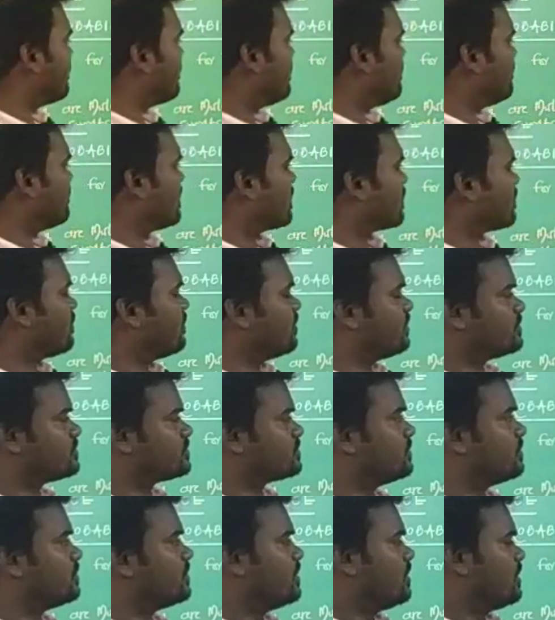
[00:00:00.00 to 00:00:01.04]
we are going
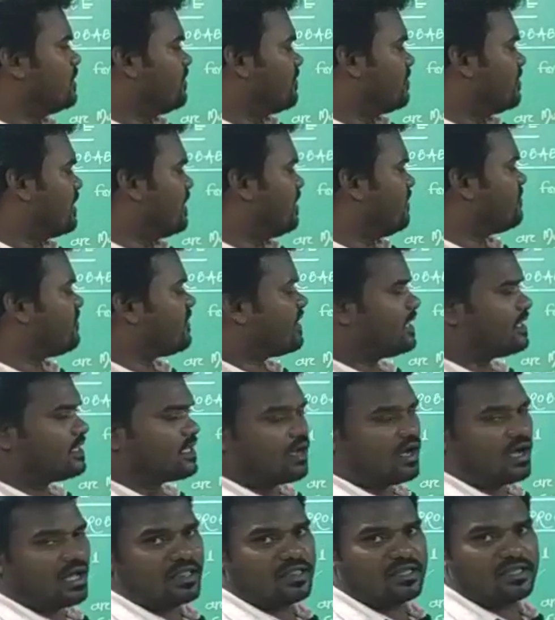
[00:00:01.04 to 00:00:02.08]
to verify
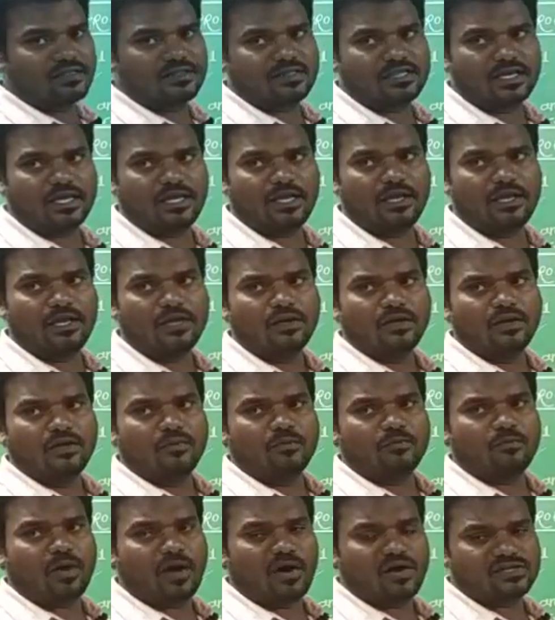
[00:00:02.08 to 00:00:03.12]
all the 3
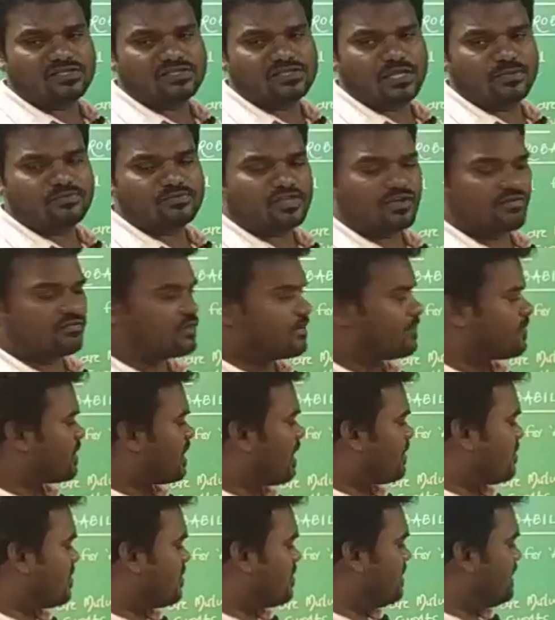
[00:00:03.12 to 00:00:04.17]
axioms of the
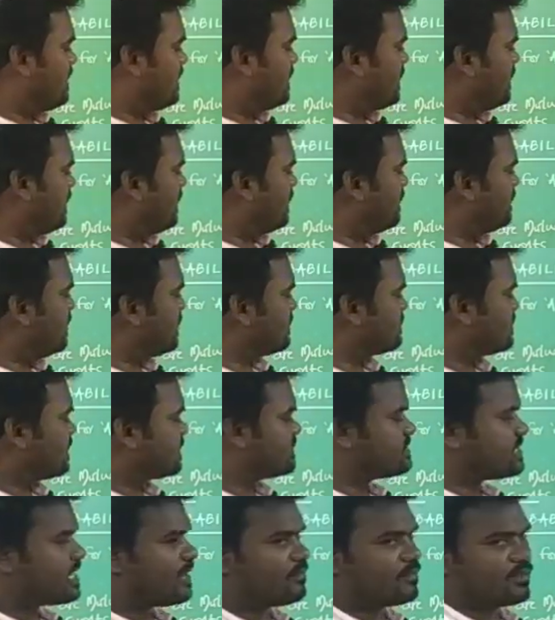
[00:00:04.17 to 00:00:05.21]
probability in this
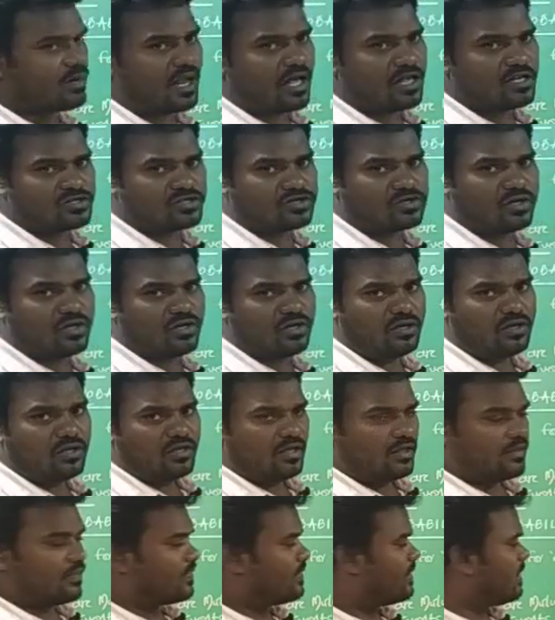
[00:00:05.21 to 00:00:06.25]
example
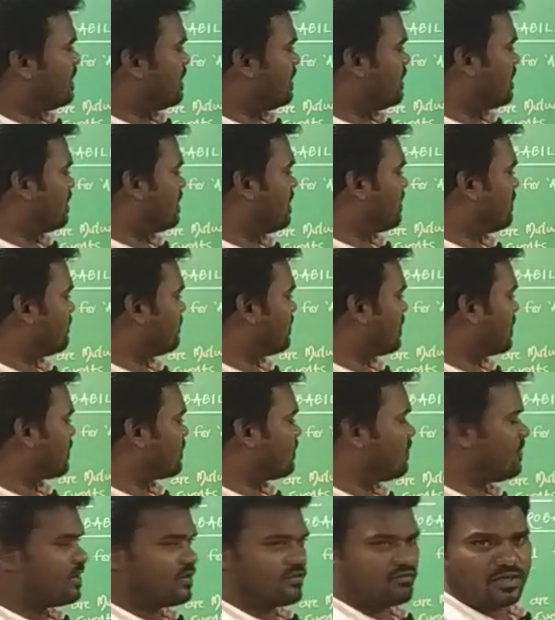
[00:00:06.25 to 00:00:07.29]
also. Then we are
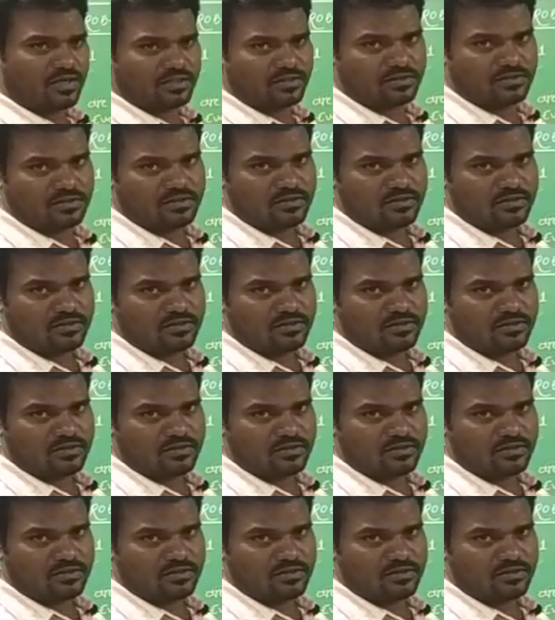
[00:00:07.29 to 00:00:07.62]
going with,